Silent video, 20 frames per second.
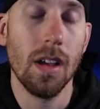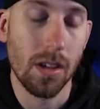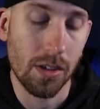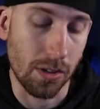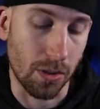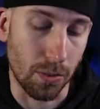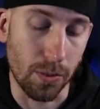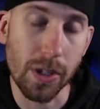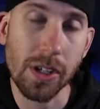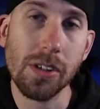
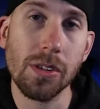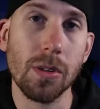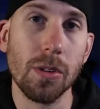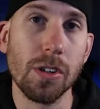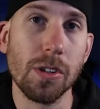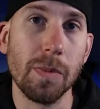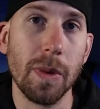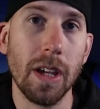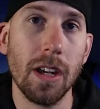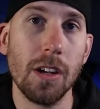So
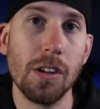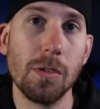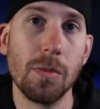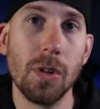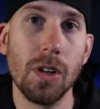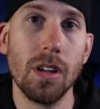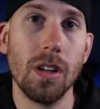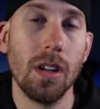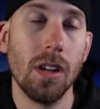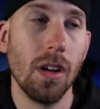resource
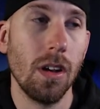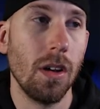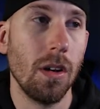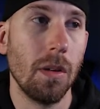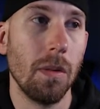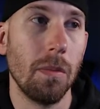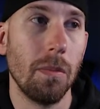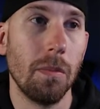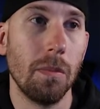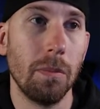management,
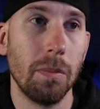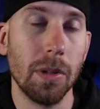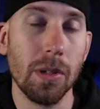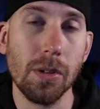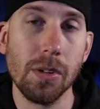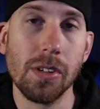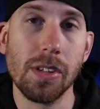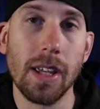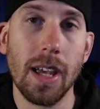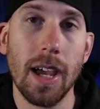
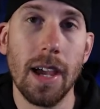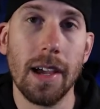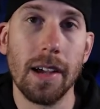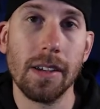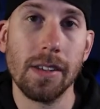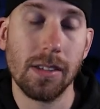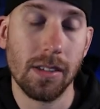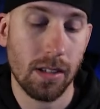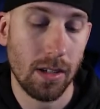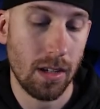
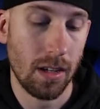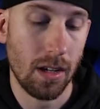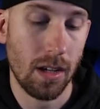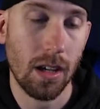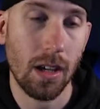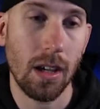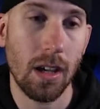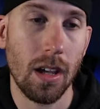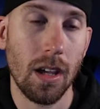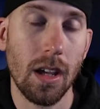Bluestacks,
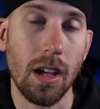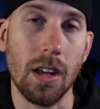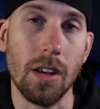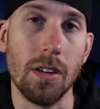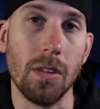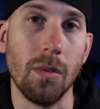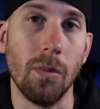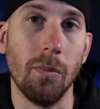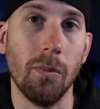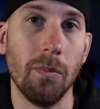
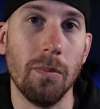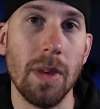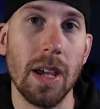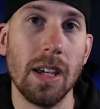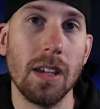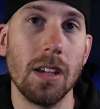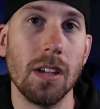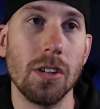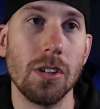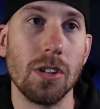and
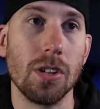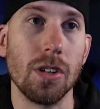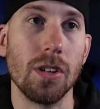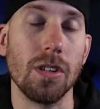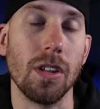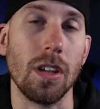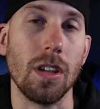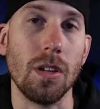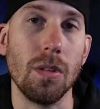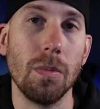making
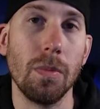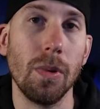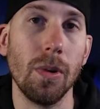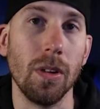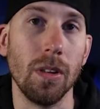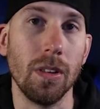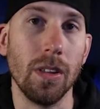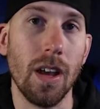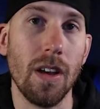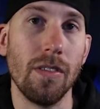sure that you
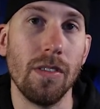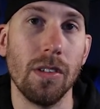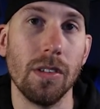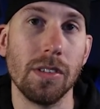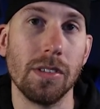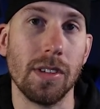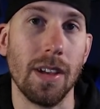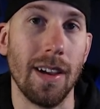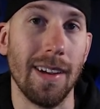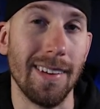put
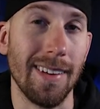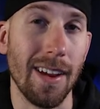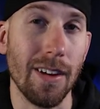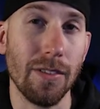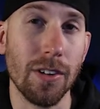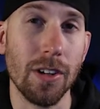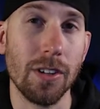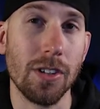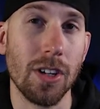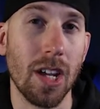levels on
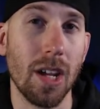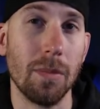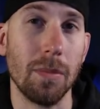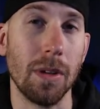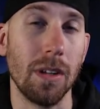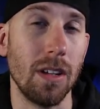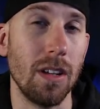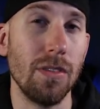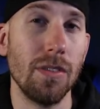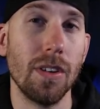every
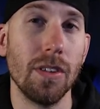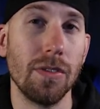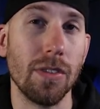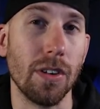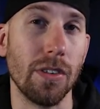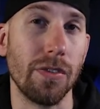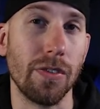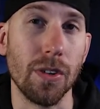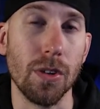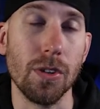champion, even if
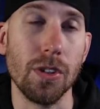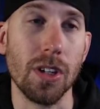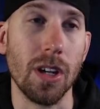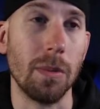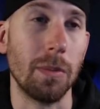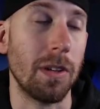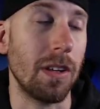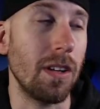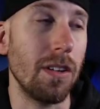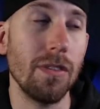they're food
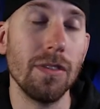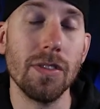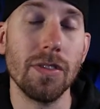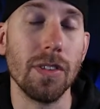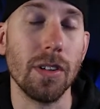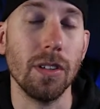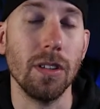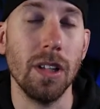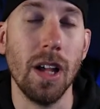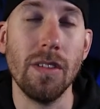champion, even if
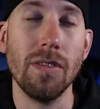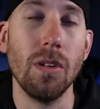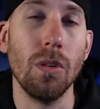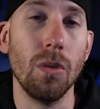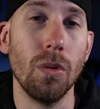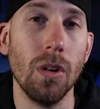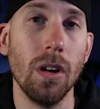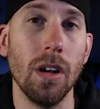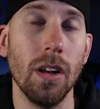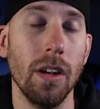they're
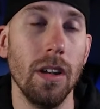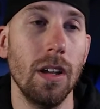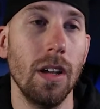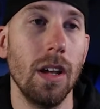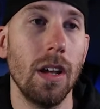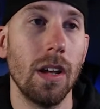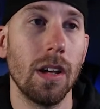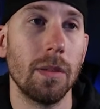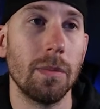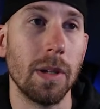level 1,
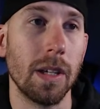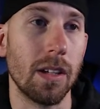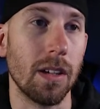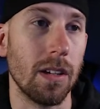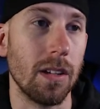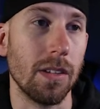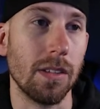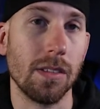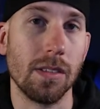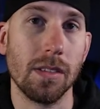
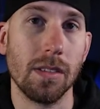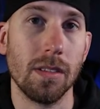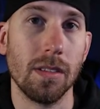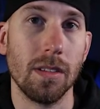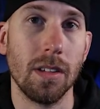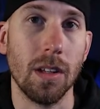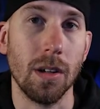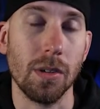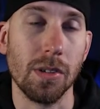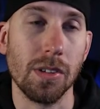because,
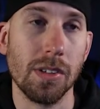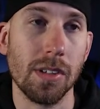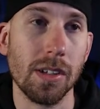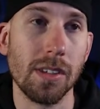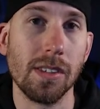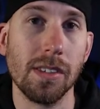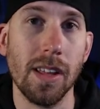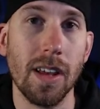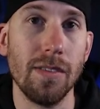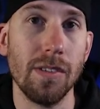you know,
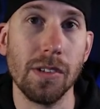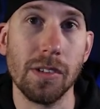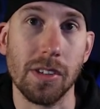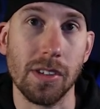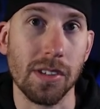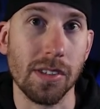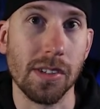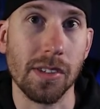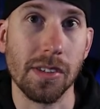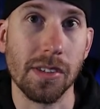6 levels
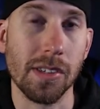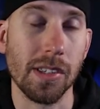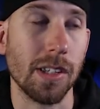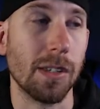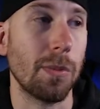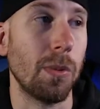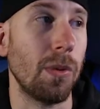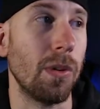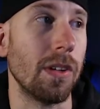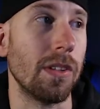is still
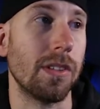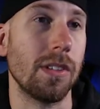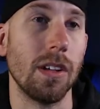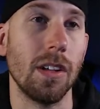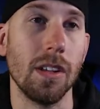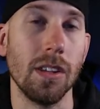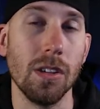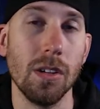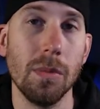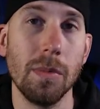6 points,
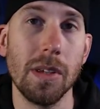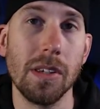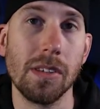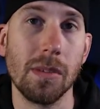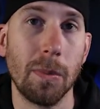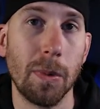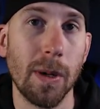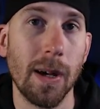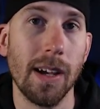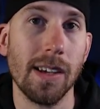and you'd be
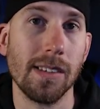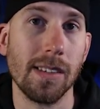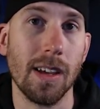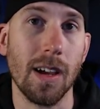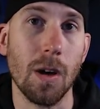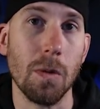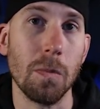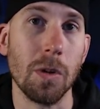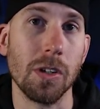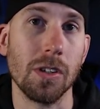surprised at
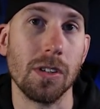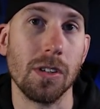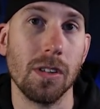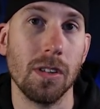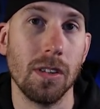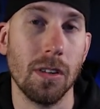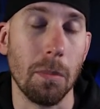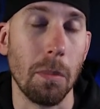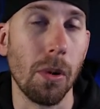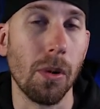how much
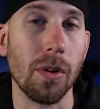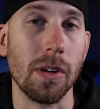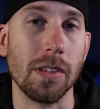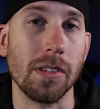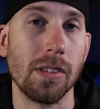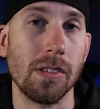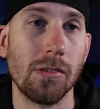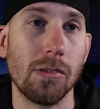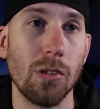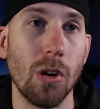the
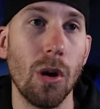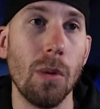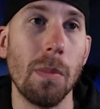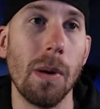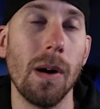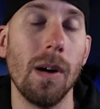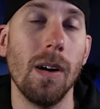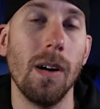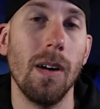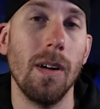points
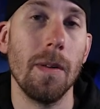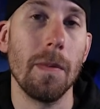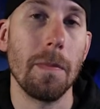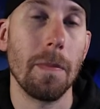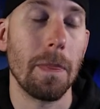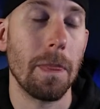snowball